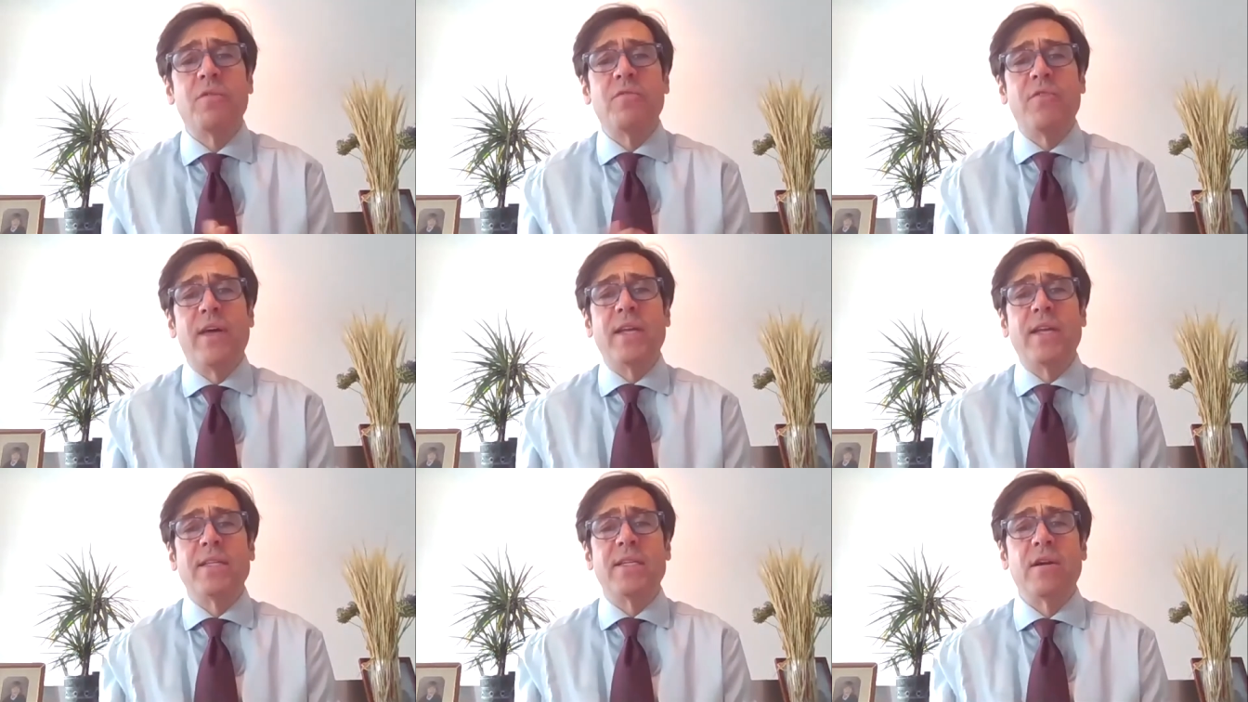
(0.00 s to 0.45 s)

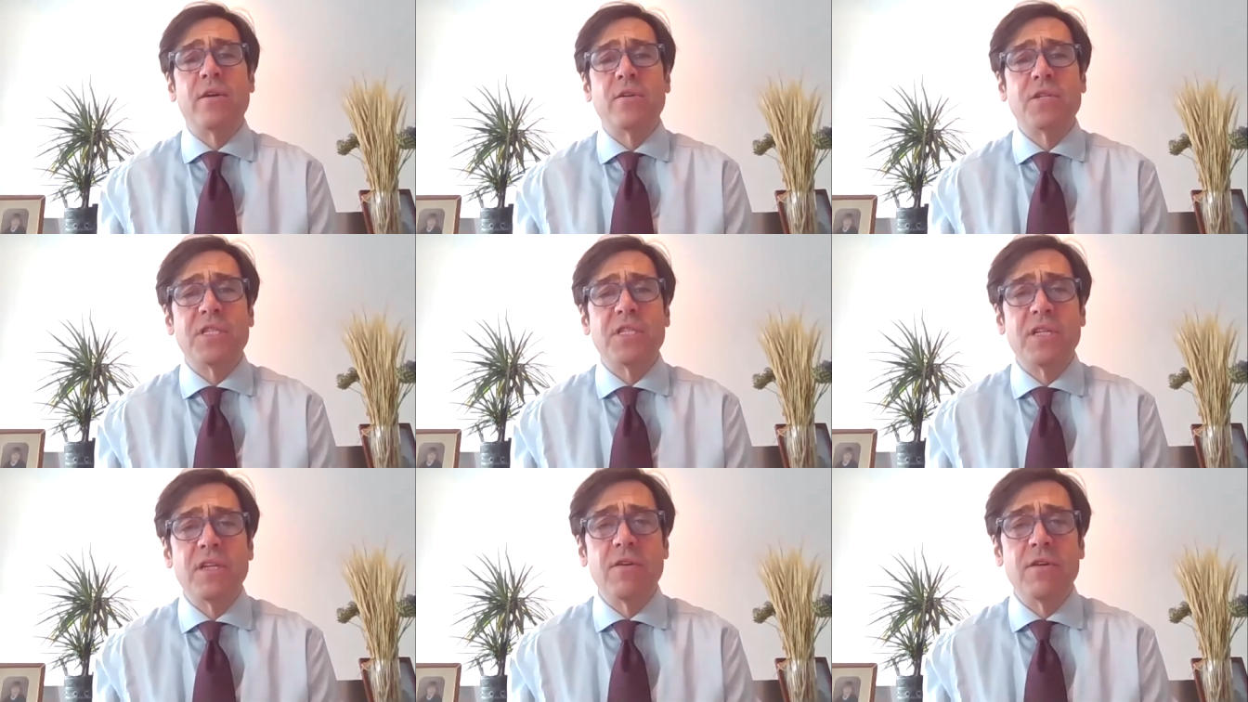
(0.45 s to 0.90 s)
event in our
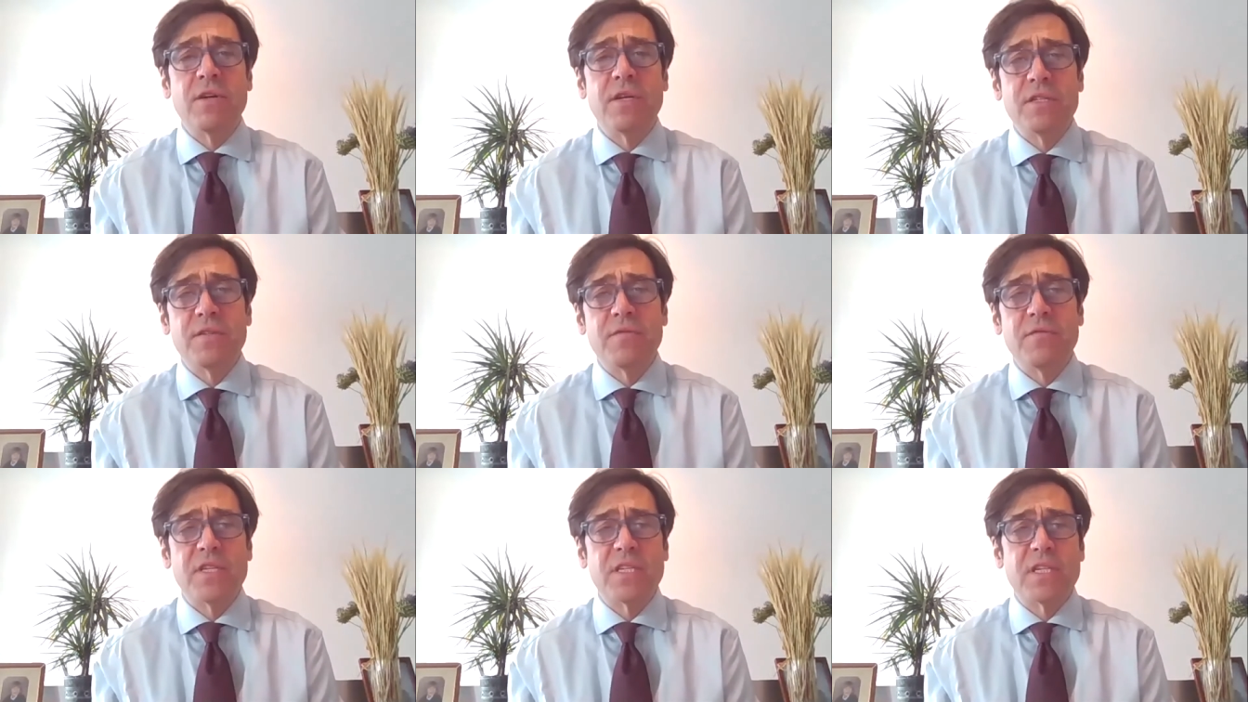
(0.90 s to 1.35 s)

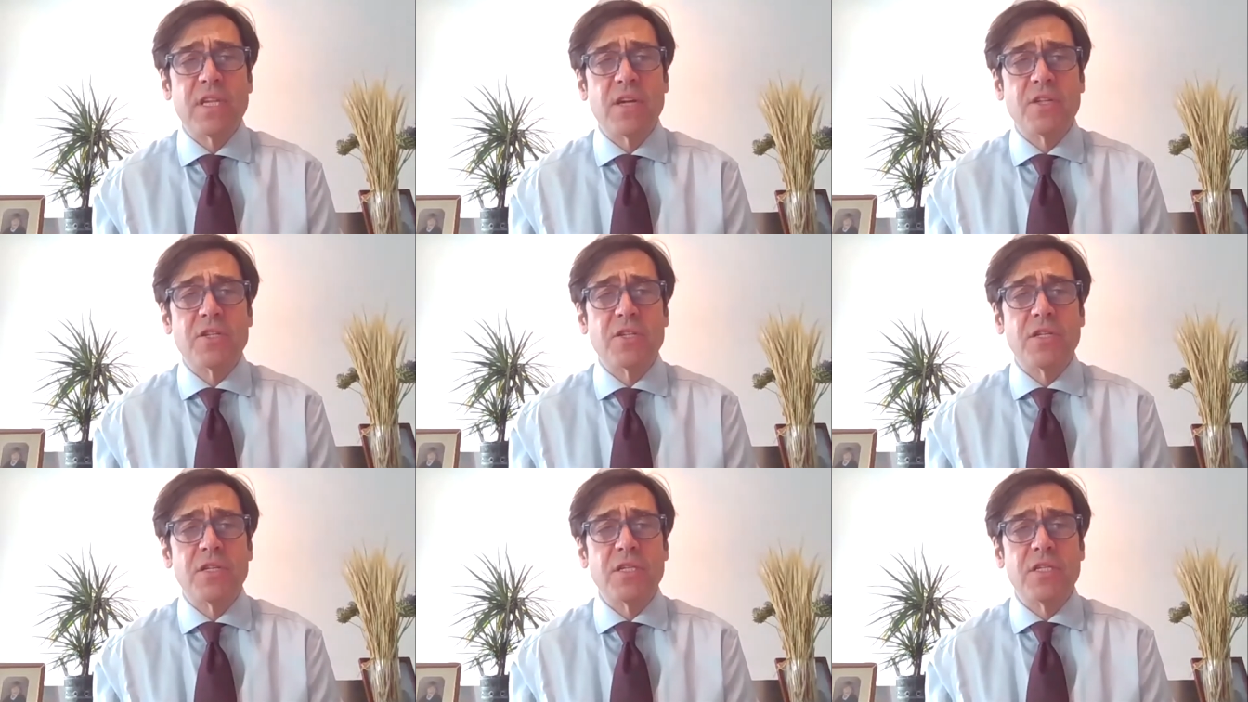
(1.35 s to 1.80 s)
series of
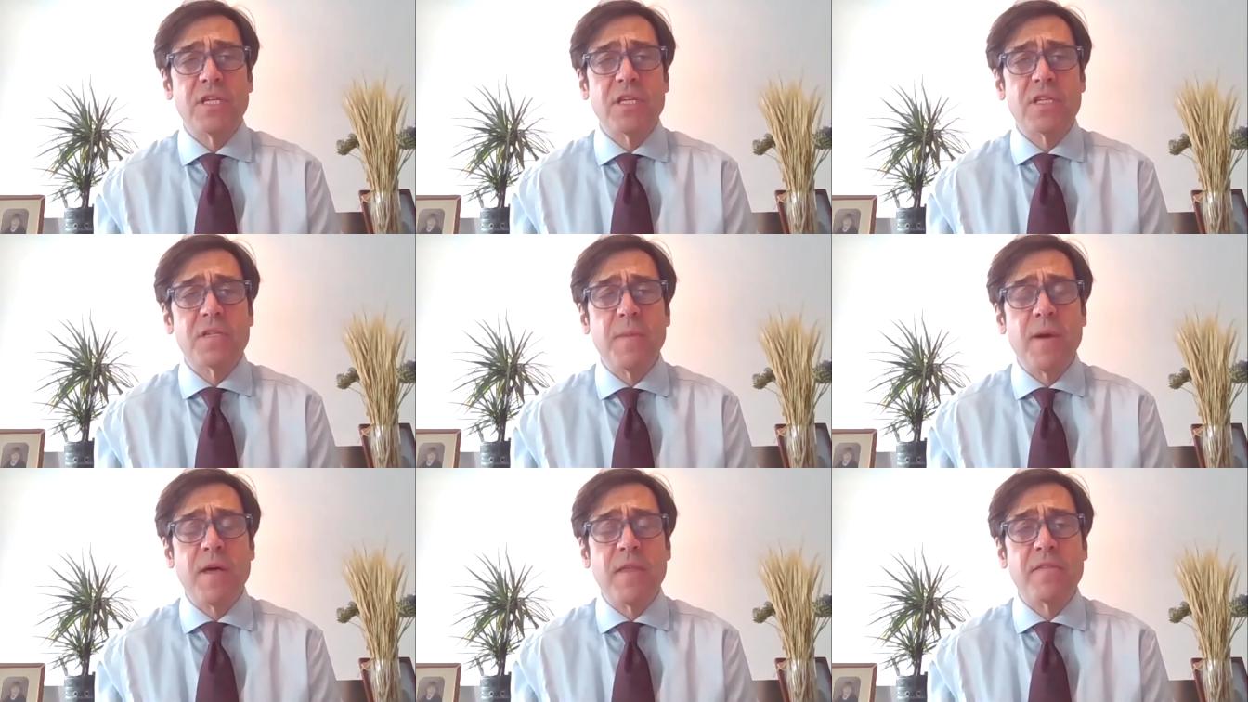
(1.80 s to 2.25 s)
discussions
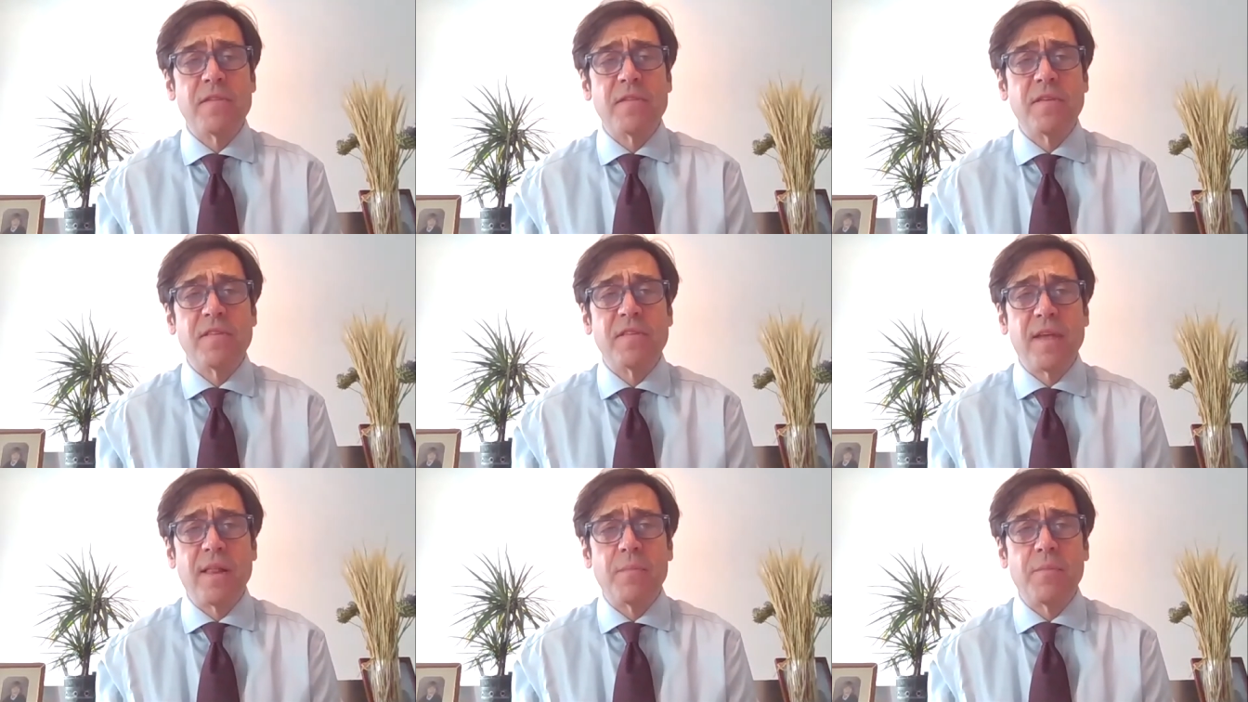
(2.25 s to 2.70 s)
this month to
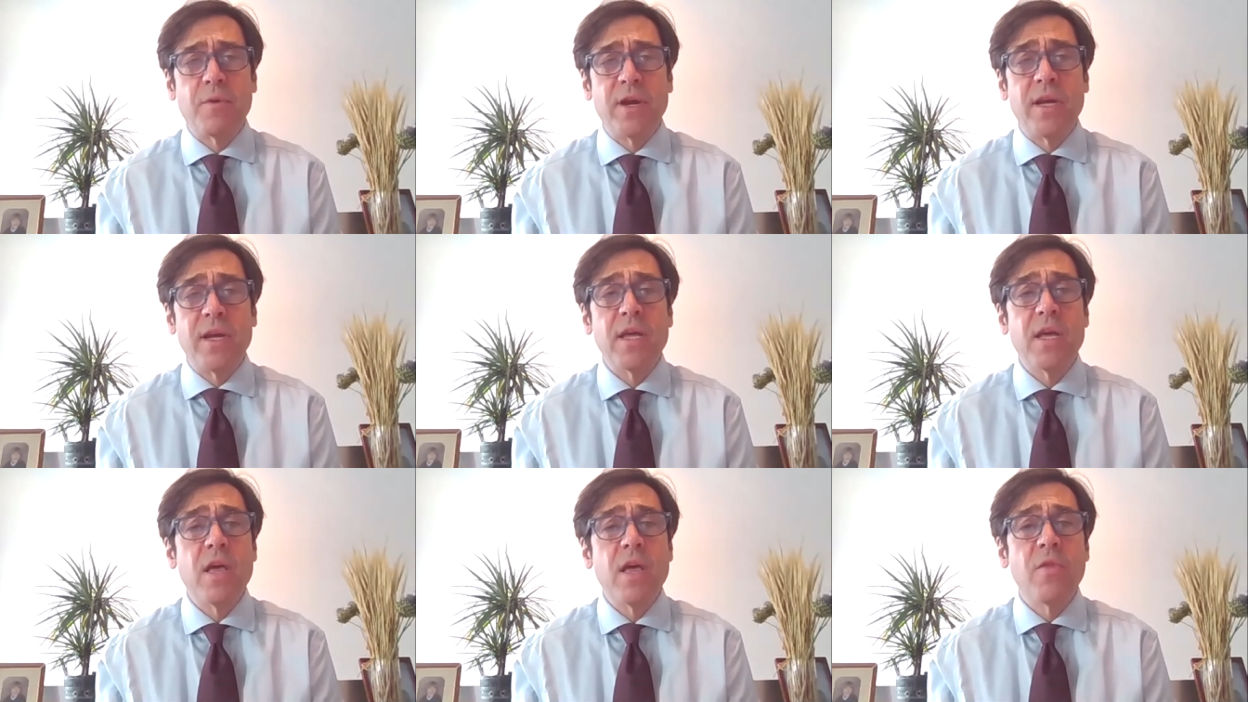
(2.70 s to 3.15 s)

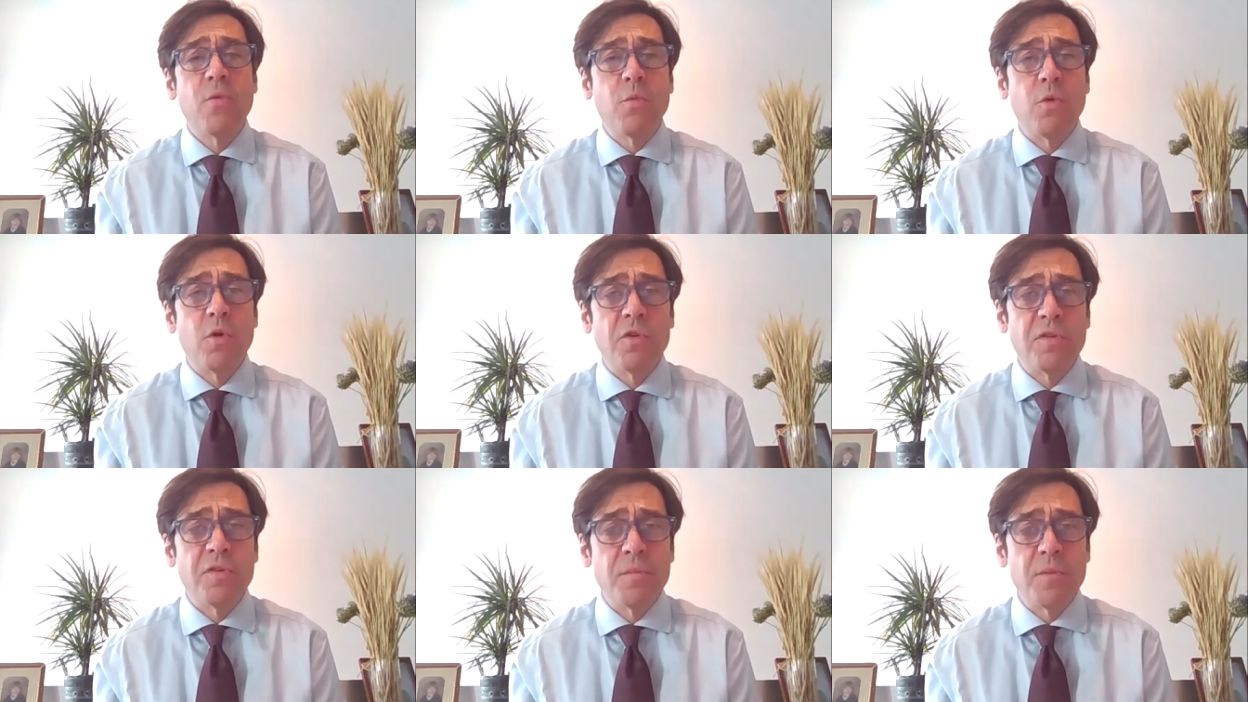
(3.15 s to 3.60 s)
celebrate The
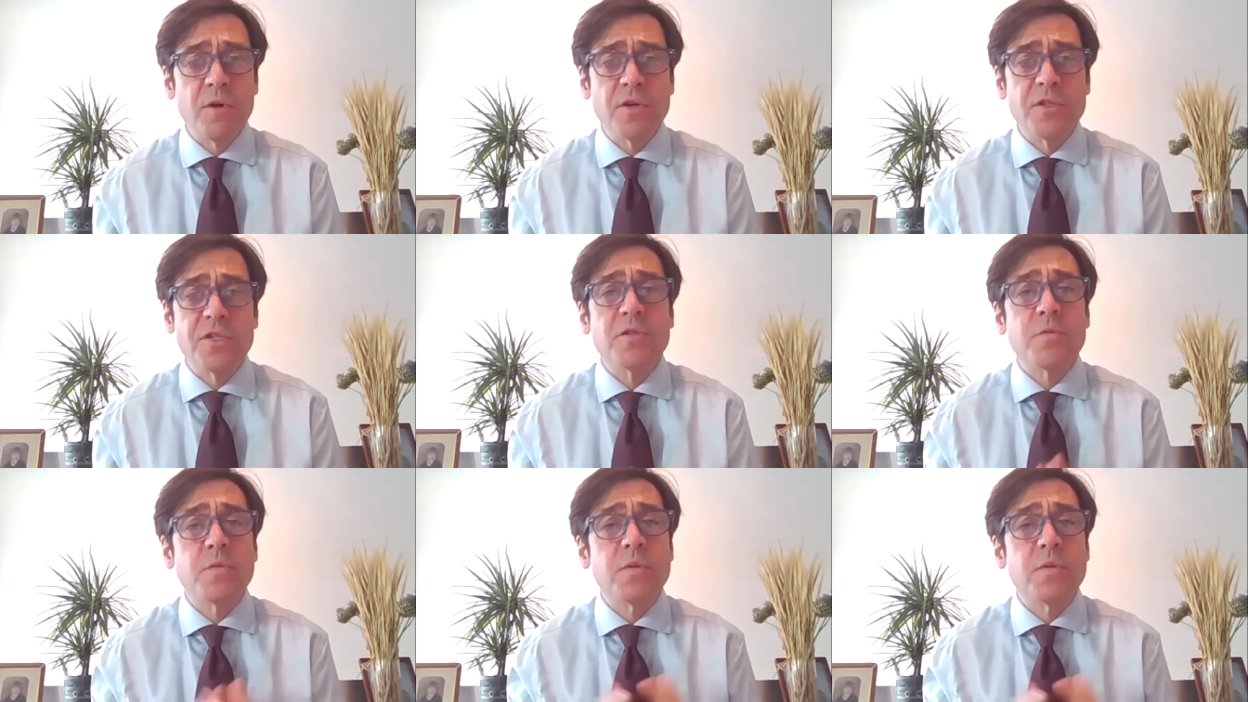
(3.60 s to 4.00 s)
World Emerges,